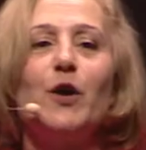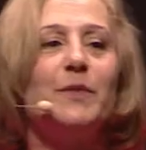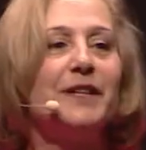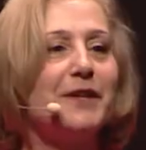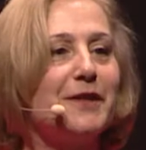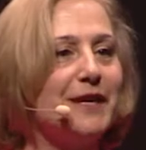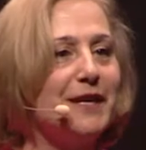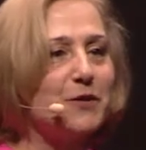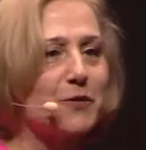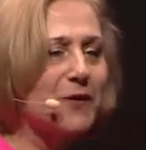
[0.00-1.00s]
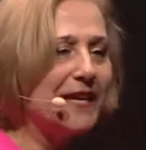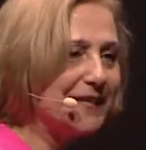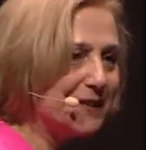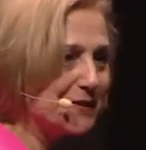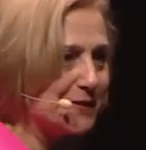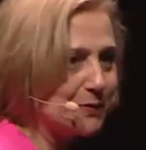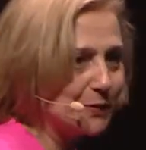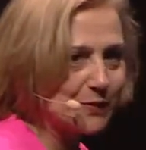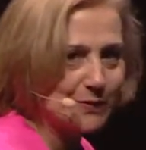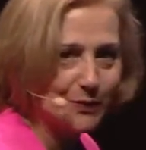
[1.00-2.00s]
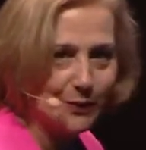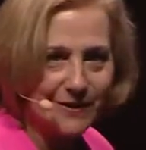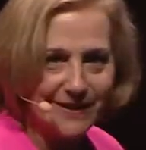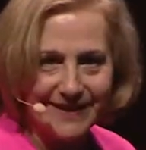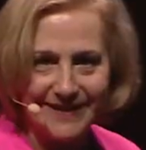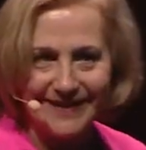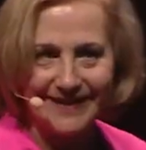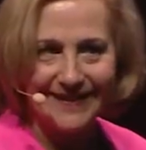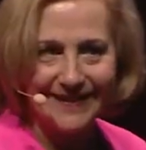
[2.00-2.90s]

how many think green is most important?